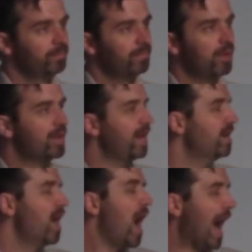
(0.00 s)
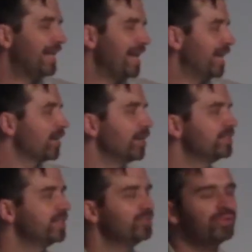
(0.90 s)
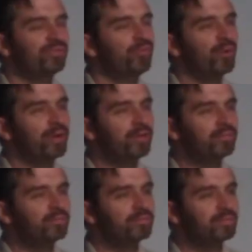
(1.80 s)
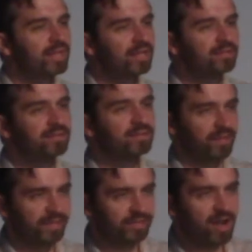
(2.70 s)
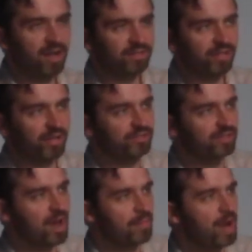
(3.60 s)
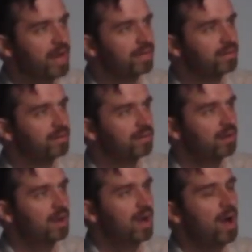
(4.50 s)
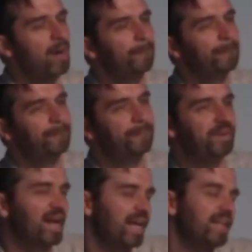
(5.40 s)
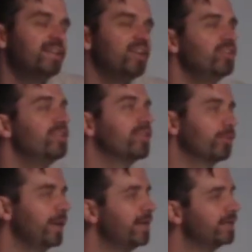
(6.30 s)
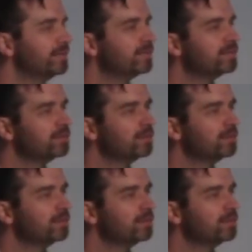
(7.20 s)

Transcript: Okay, I can't curse Israel for you, because it's God's curse, not mine. But I can tell you their weakness.